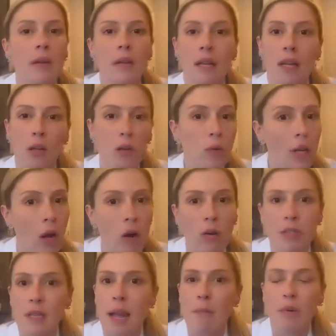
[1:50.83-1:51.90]
including
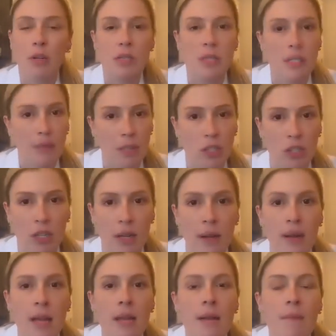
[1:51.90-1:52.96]
Alzheimer's, dementia,
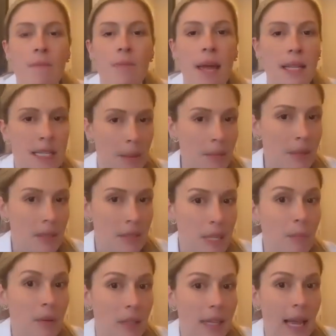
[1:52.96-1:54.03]
that
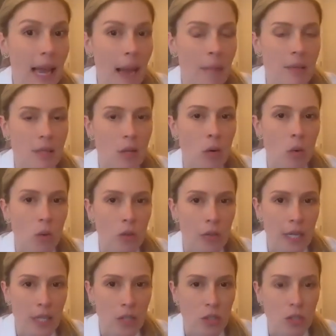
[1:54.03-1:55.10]
typically happens at older
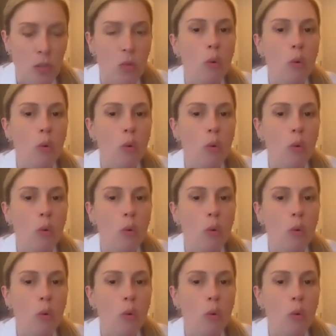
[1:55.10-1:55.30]
ages.